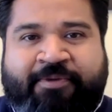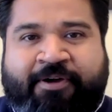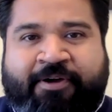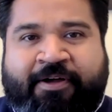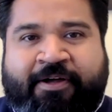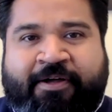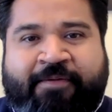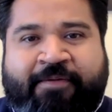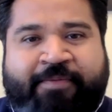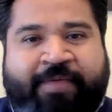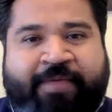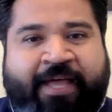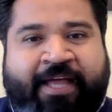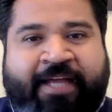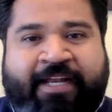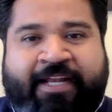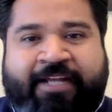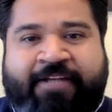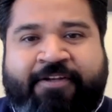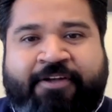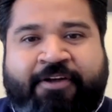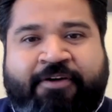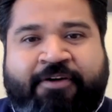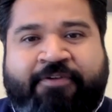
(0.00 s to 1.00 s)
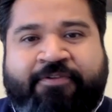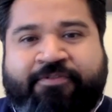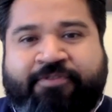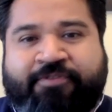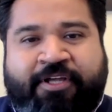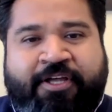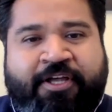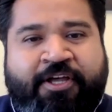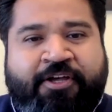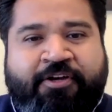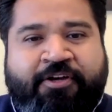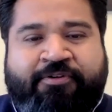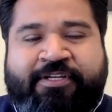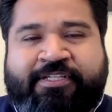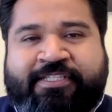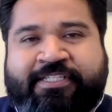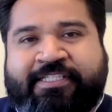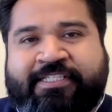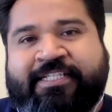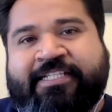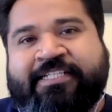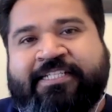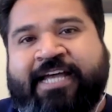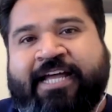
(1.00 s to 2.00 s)
And I know Chris
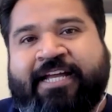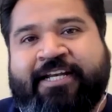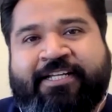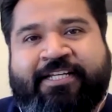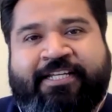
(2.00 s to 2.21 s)
is excited